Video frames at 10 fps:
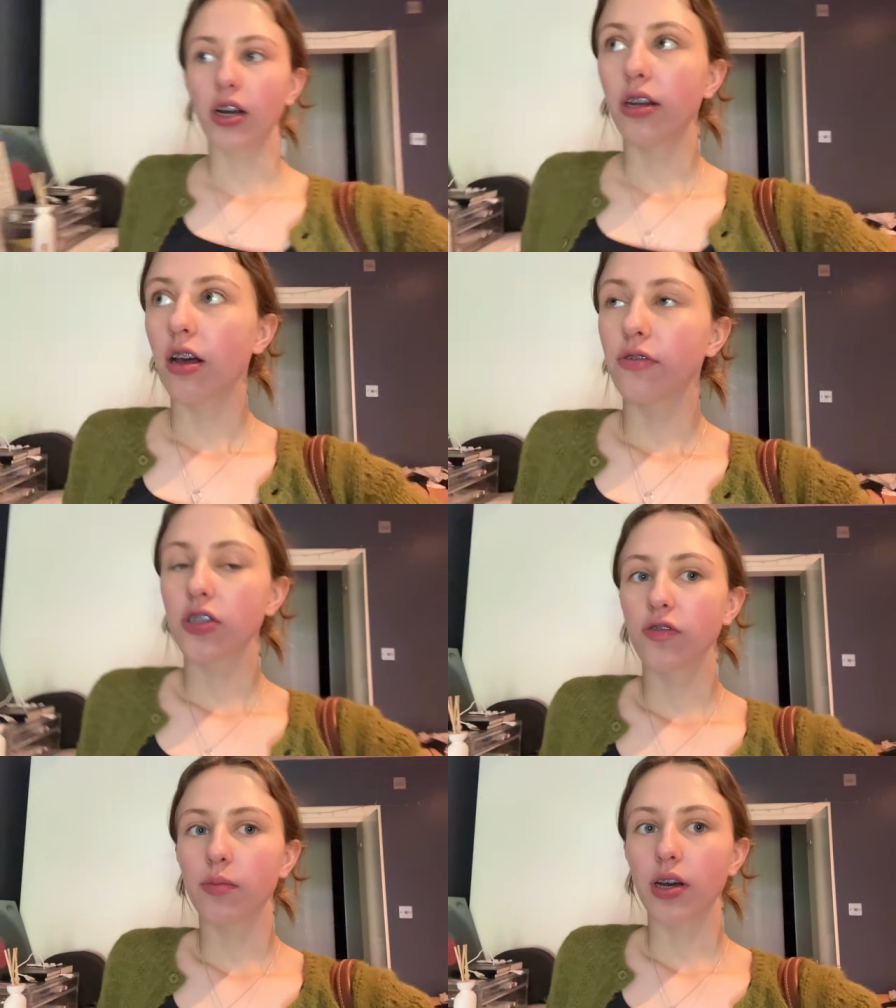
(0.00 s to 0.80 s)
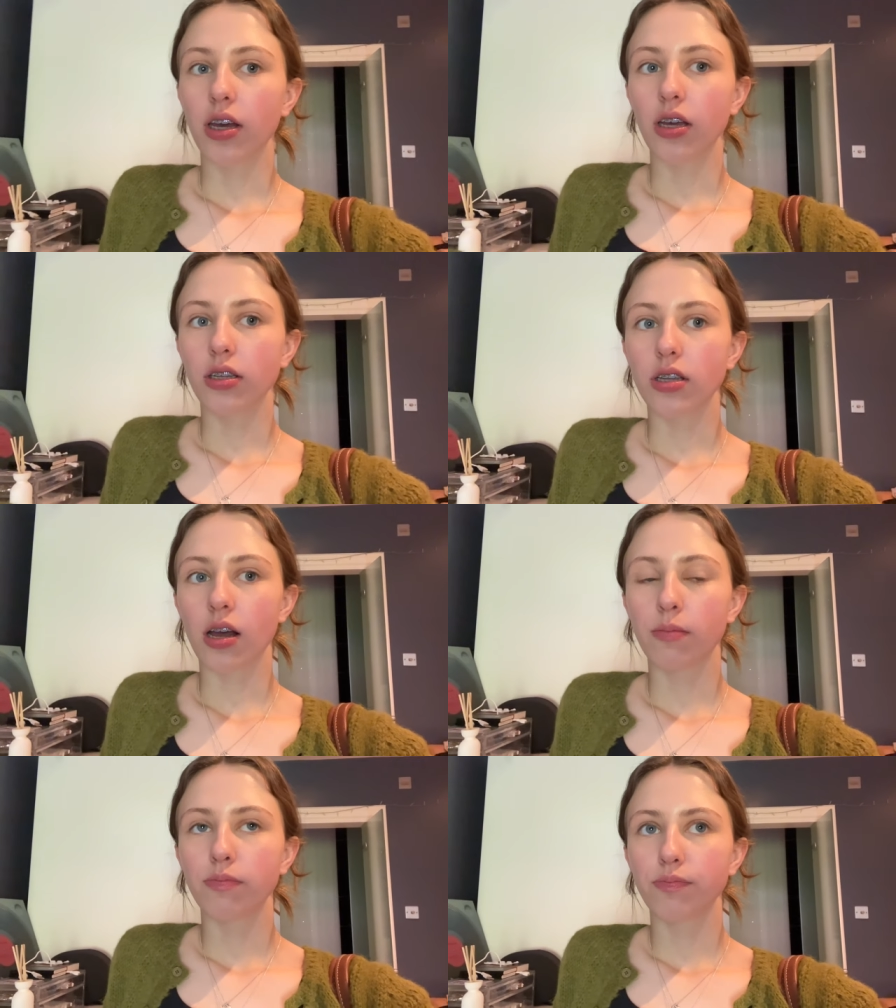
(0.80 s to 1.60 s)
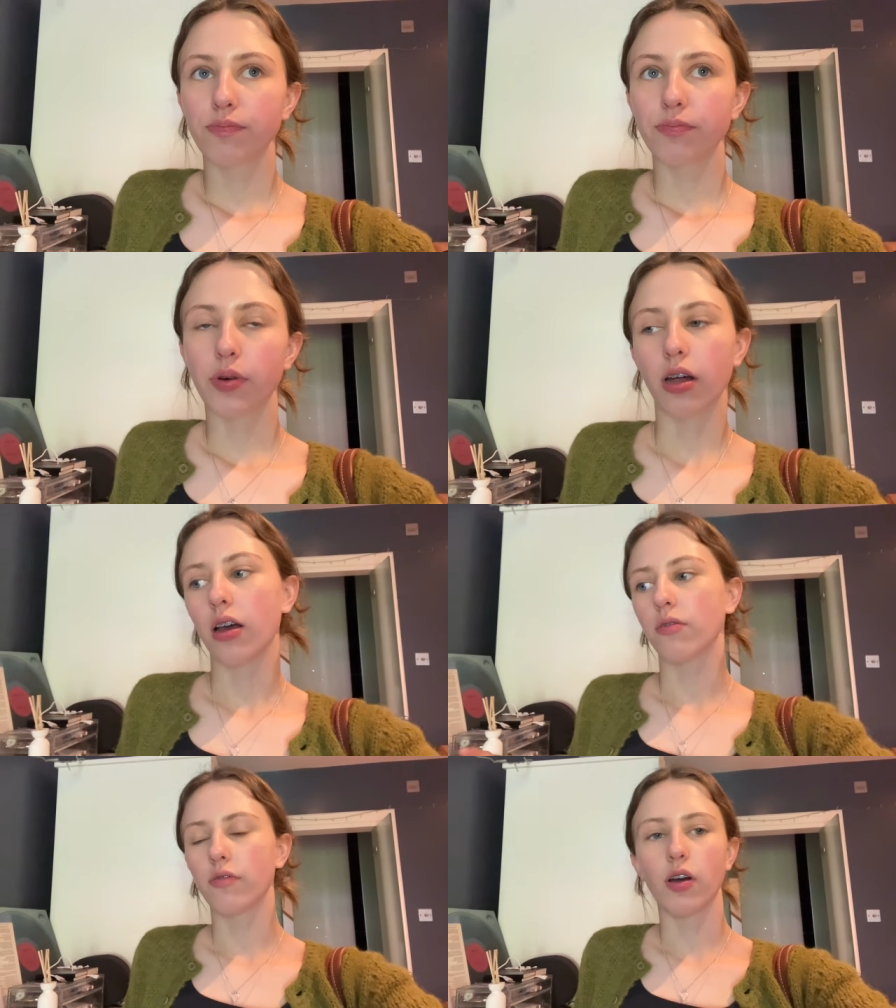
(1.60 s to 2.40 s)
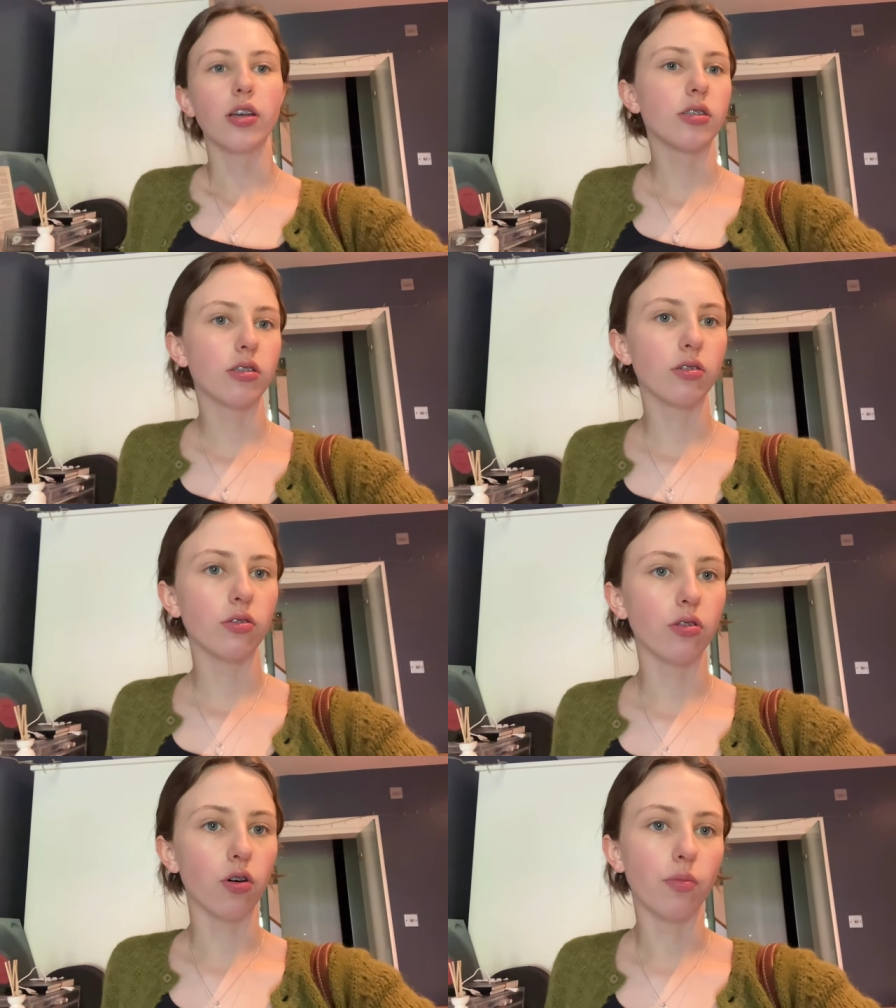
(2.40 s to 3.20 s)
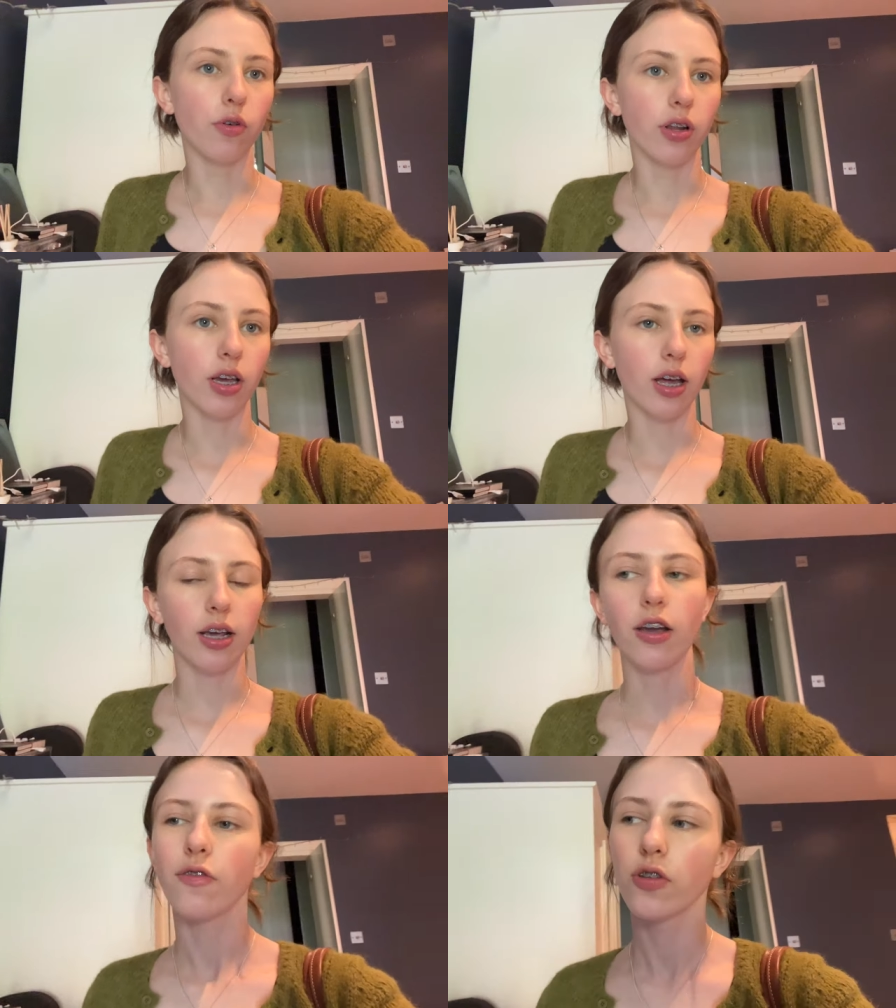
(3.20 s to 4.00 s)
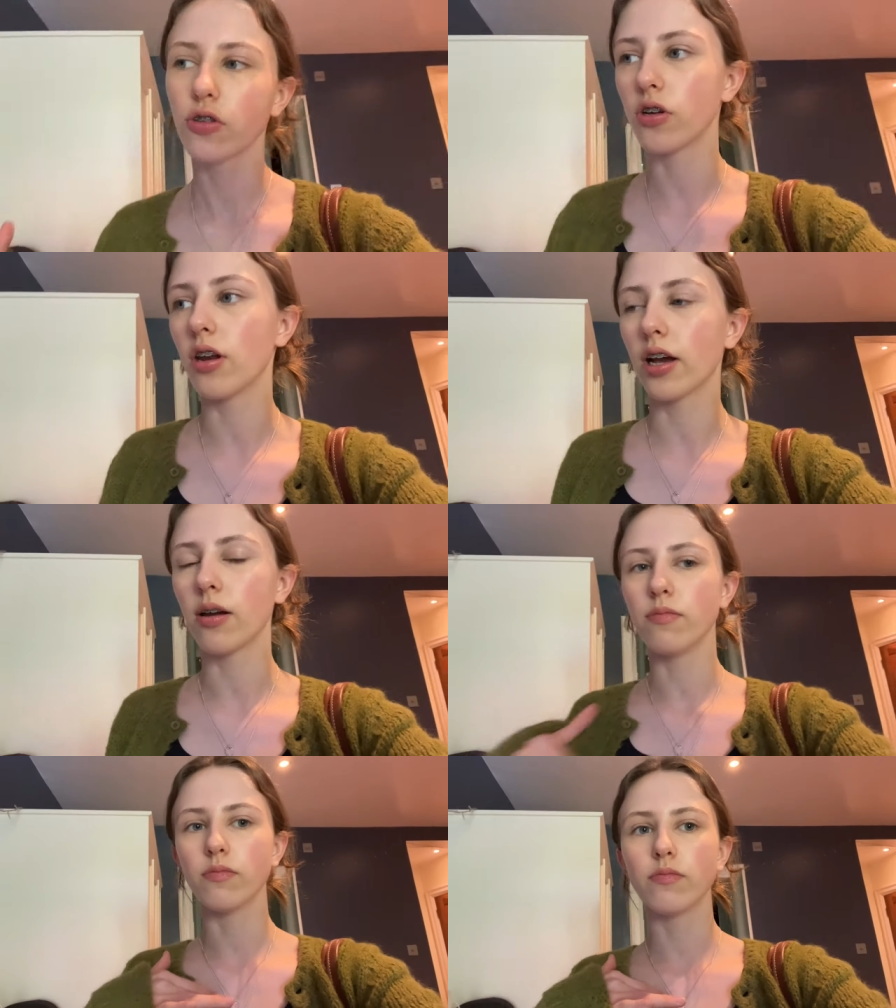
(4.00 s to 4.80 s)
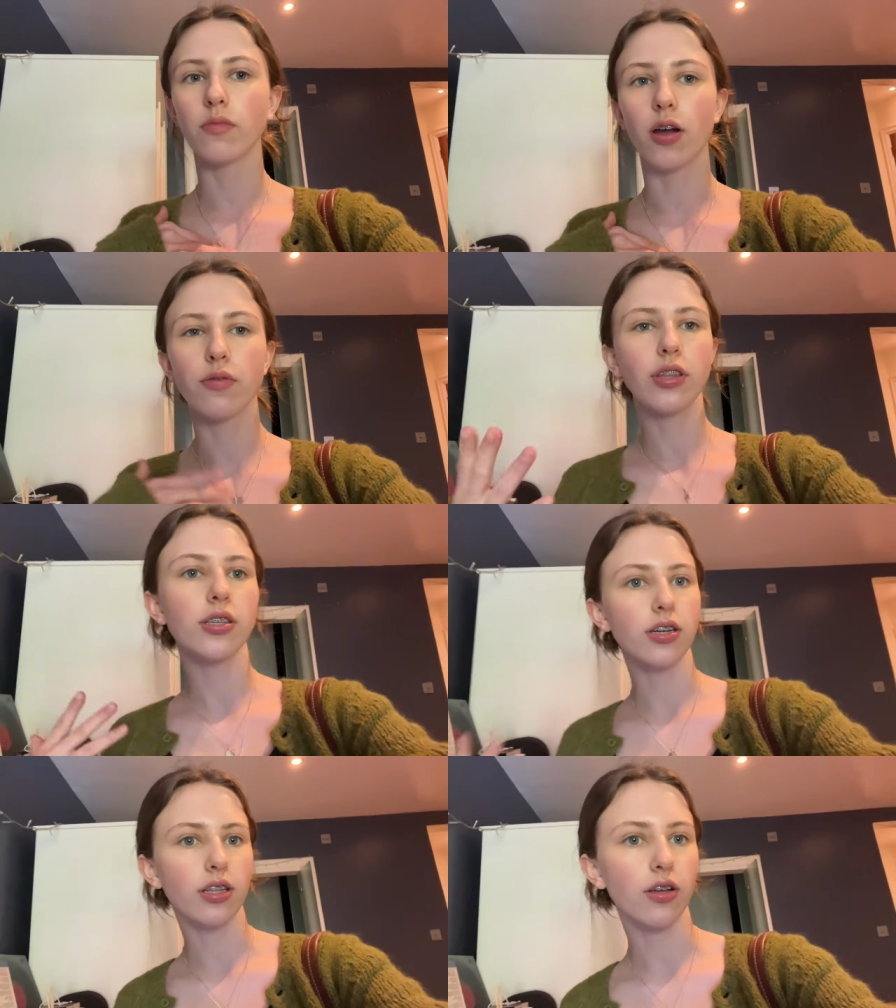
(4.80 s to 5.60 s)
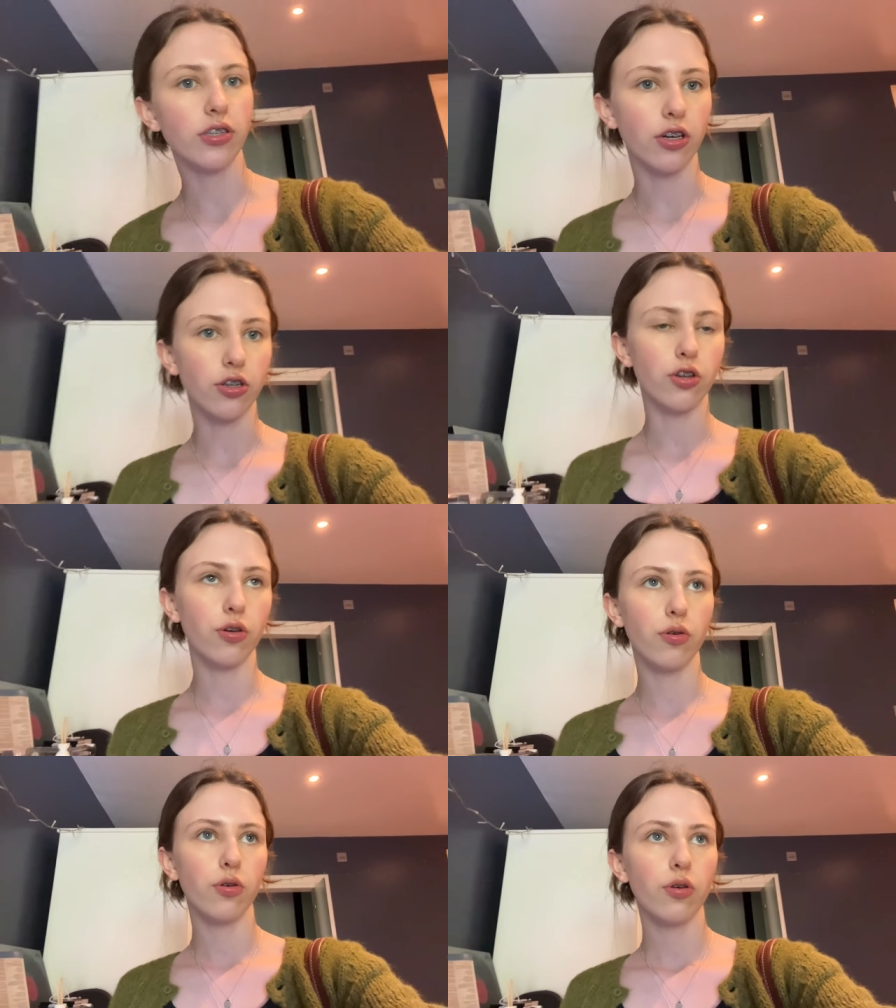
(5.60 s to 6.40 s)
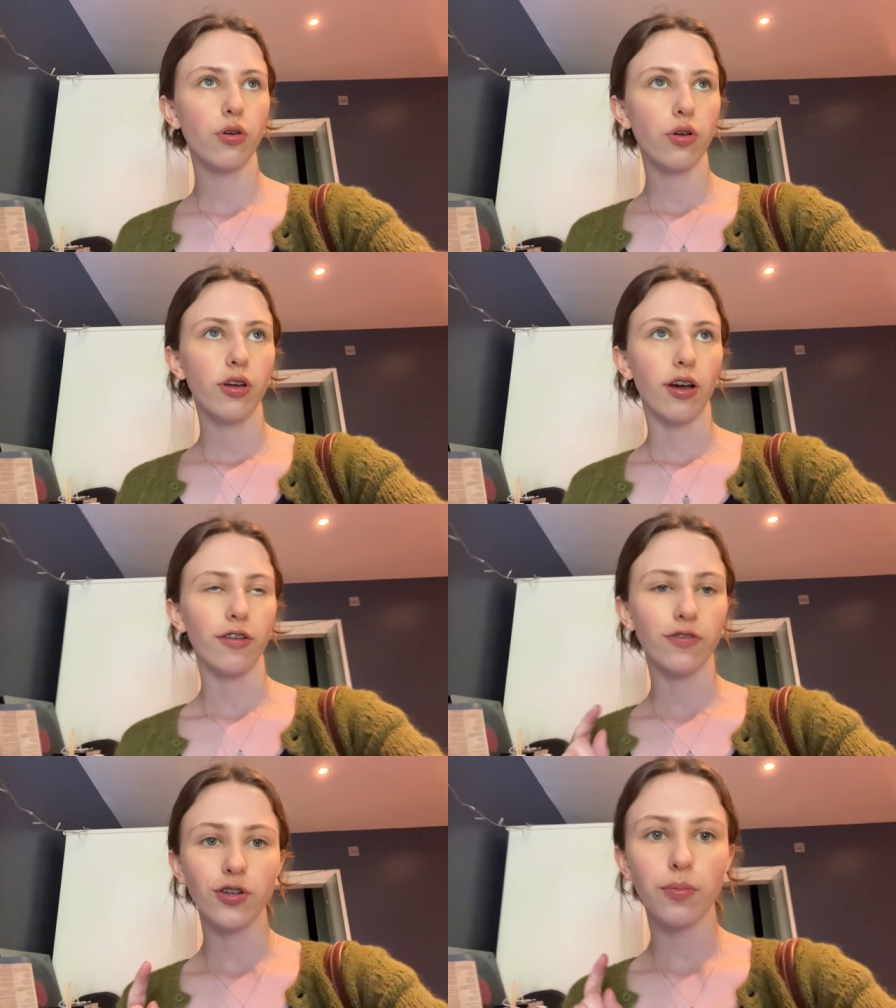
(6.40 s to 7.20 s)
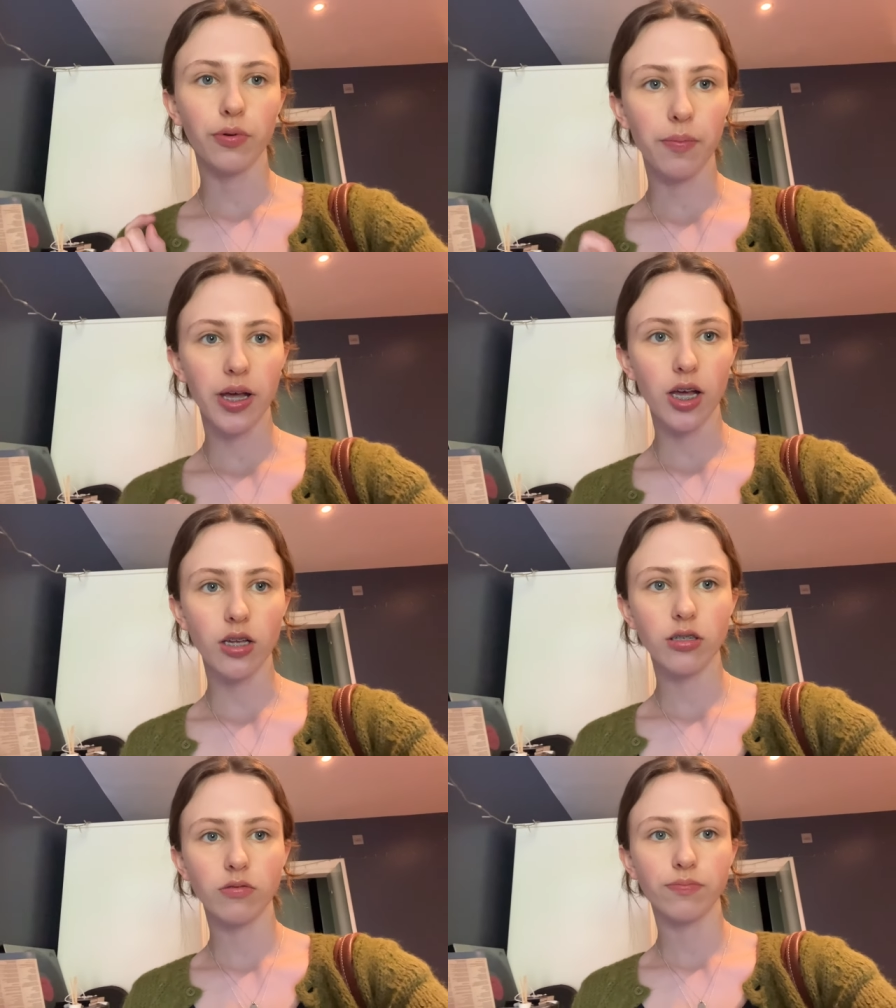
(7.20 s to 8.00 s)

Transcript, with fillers: nervous for my exam, but I revised the whole morning and like I feel good, like I'm, I don't think there's anything else I can do. I feel prepared.